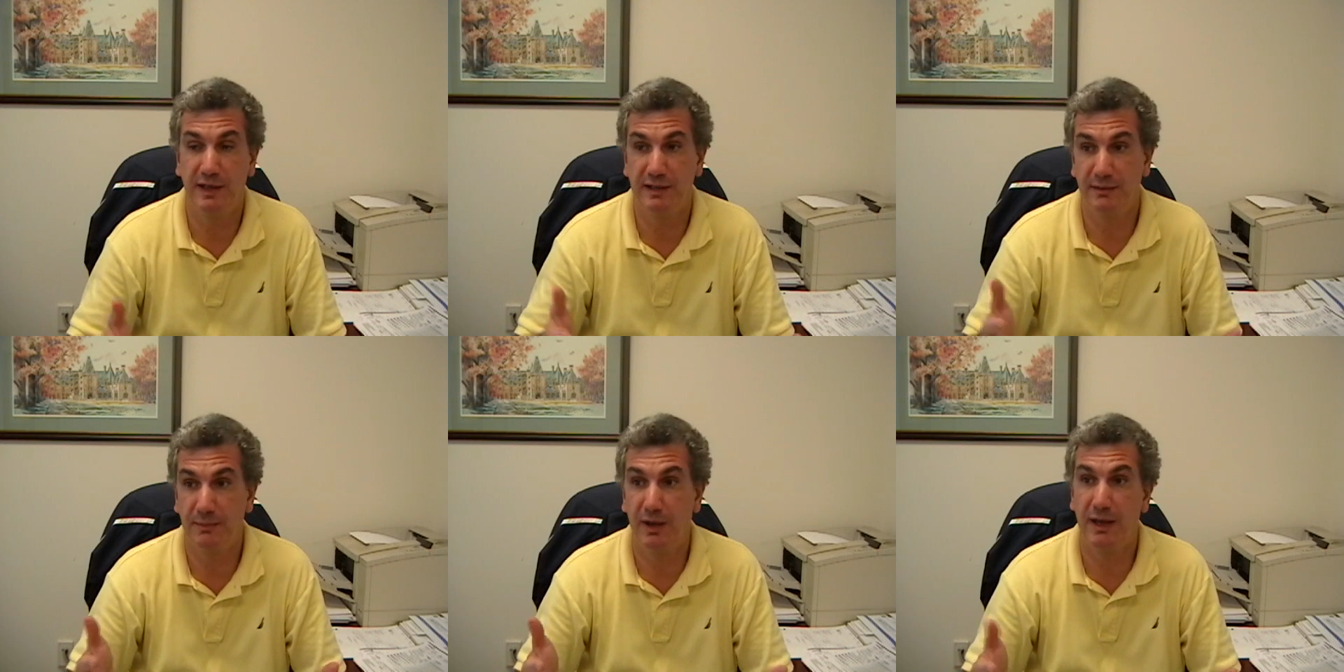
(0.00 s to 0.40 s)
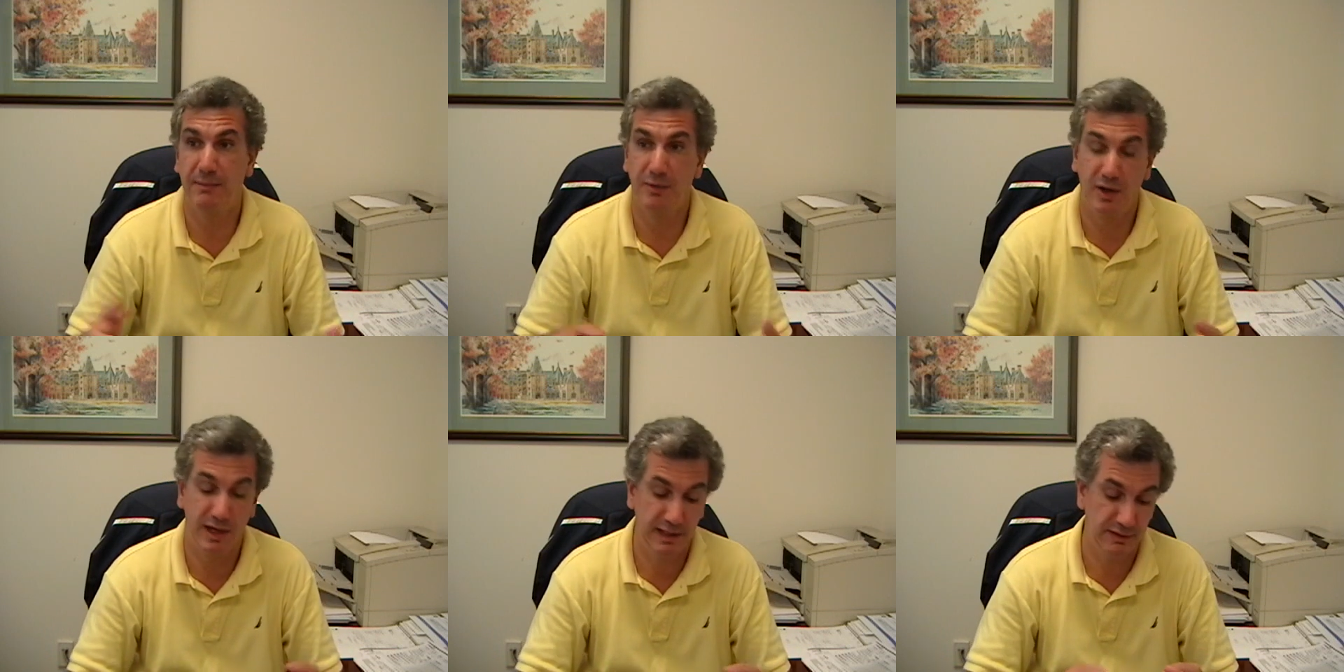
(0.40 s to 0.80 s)
and in my
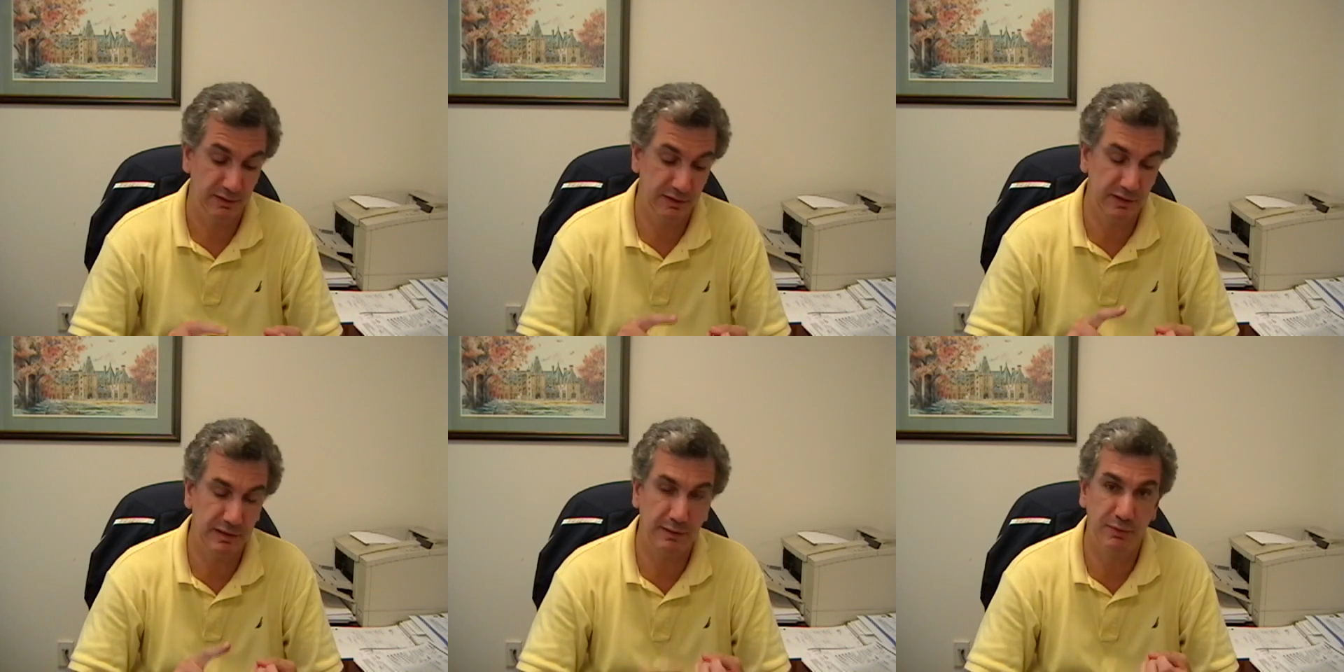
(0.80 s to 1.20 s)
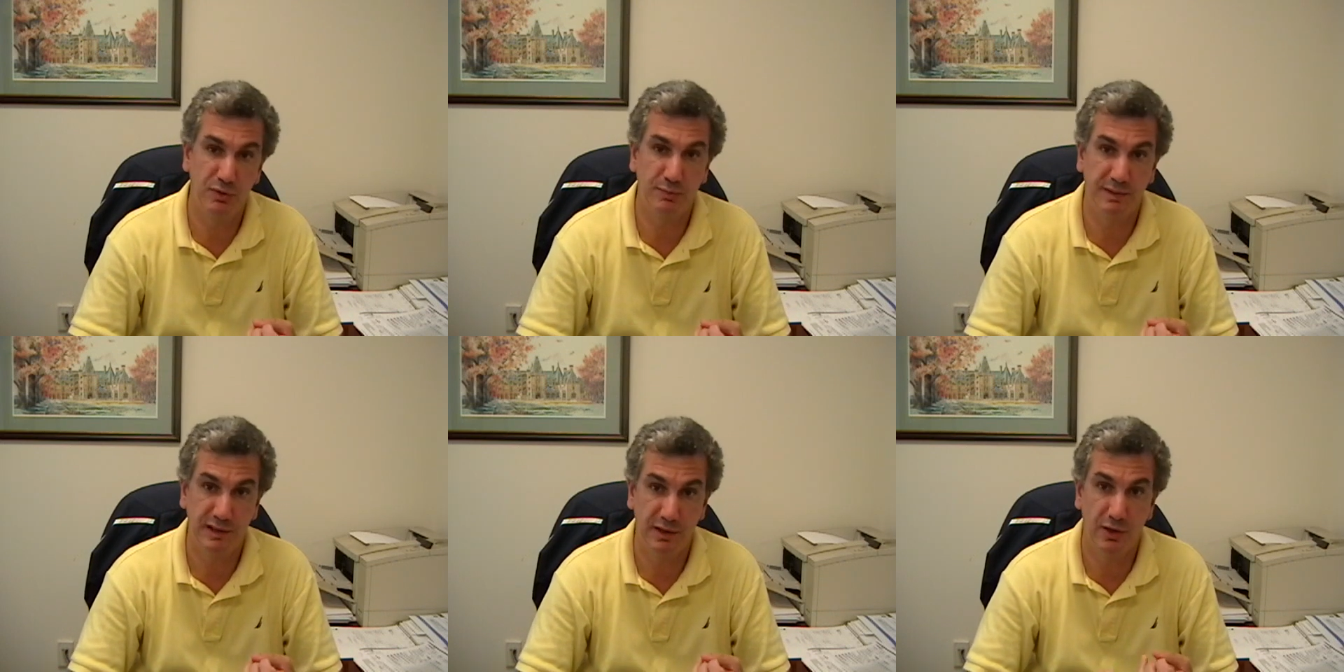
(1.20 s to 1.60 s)
mind, the
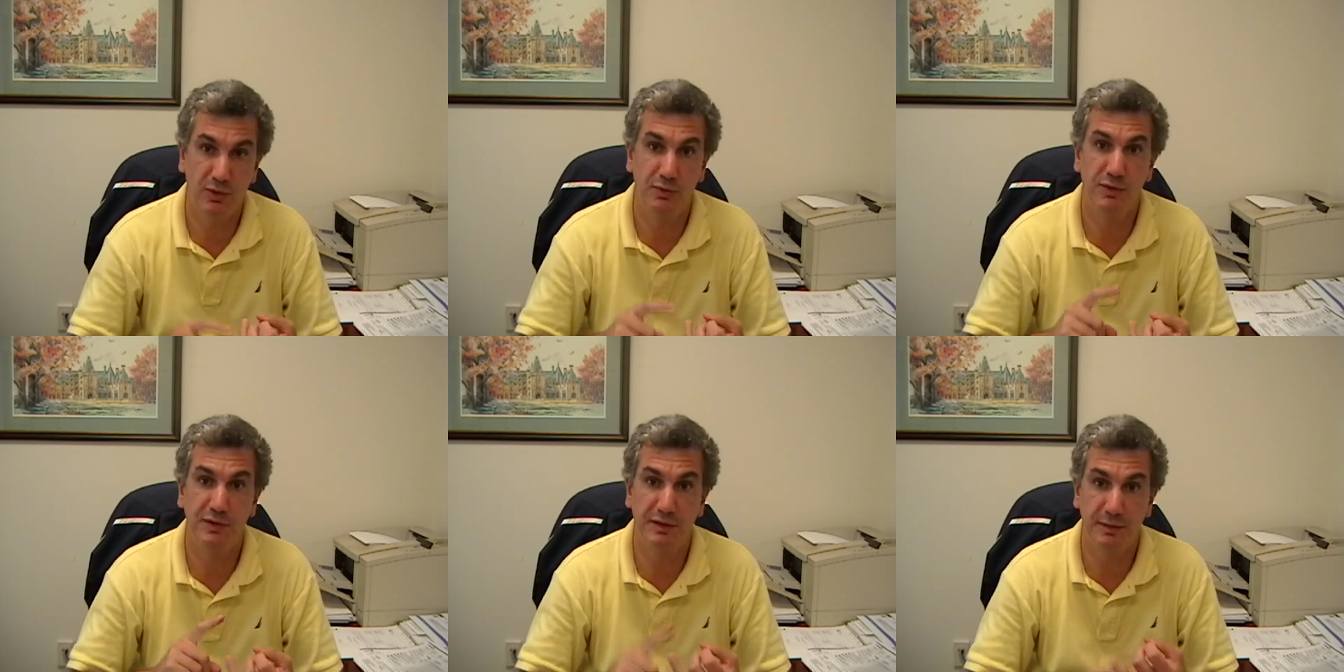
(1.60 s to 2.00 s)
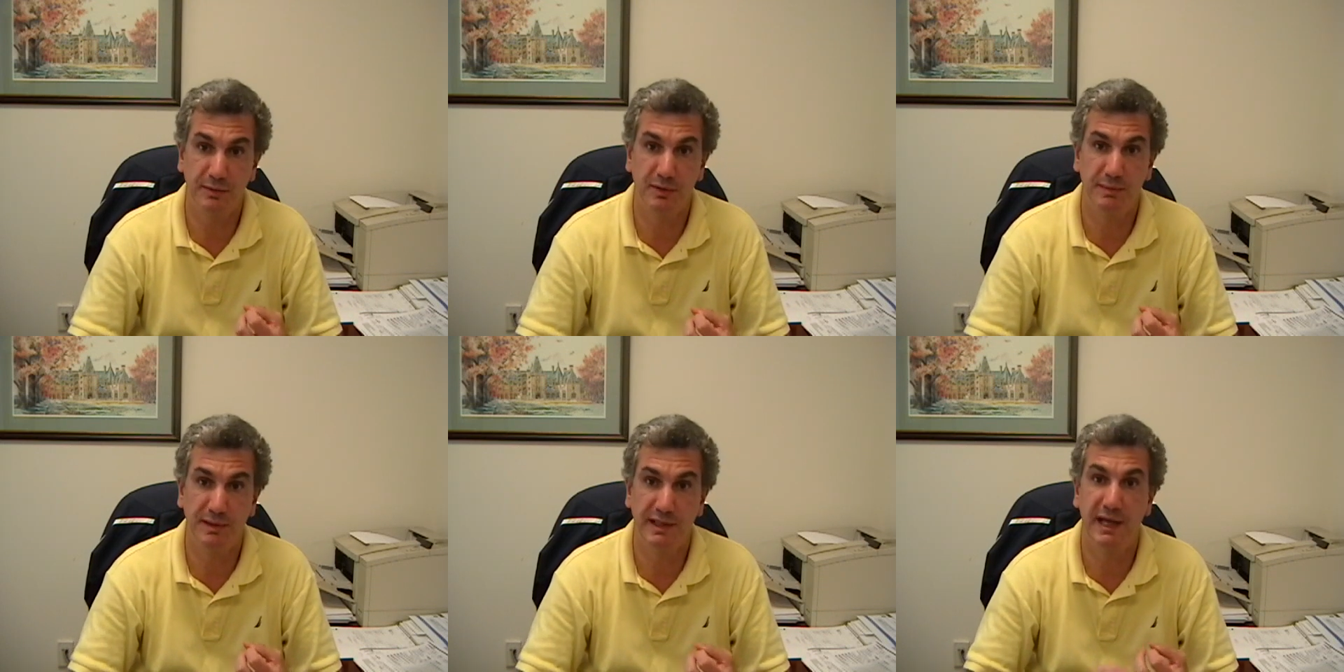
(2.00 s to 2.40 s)
WBO, the
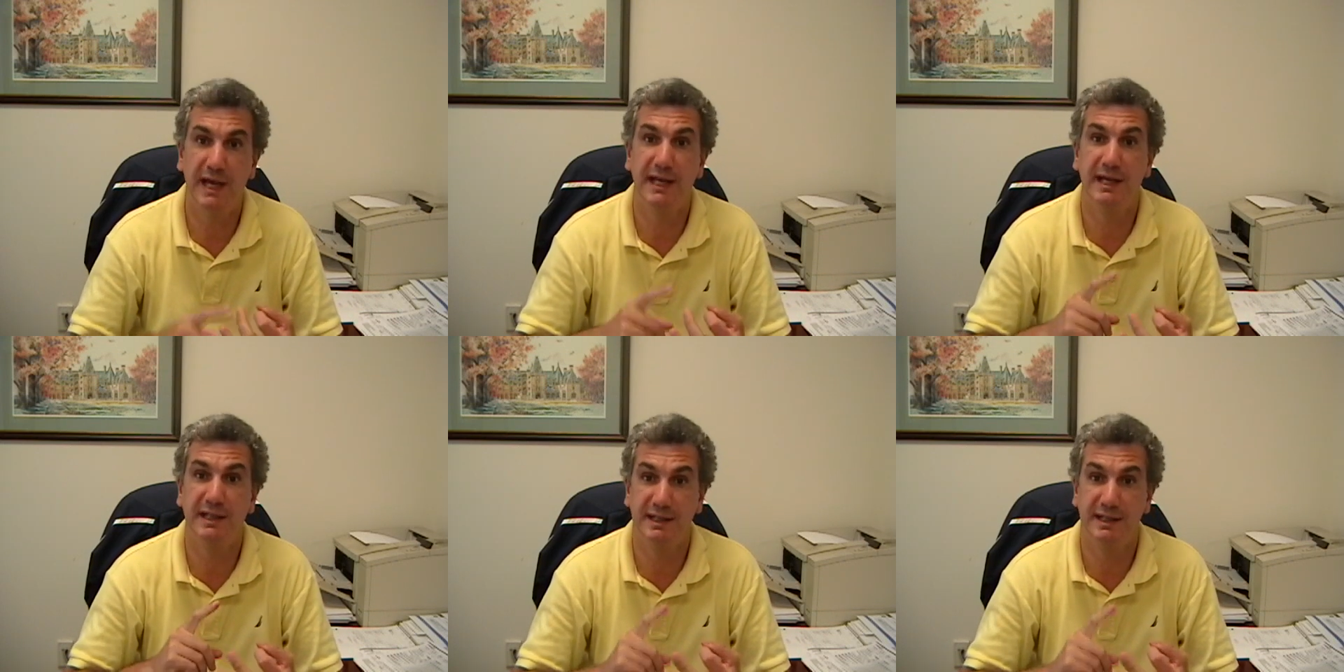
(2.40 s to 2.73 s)
WBA,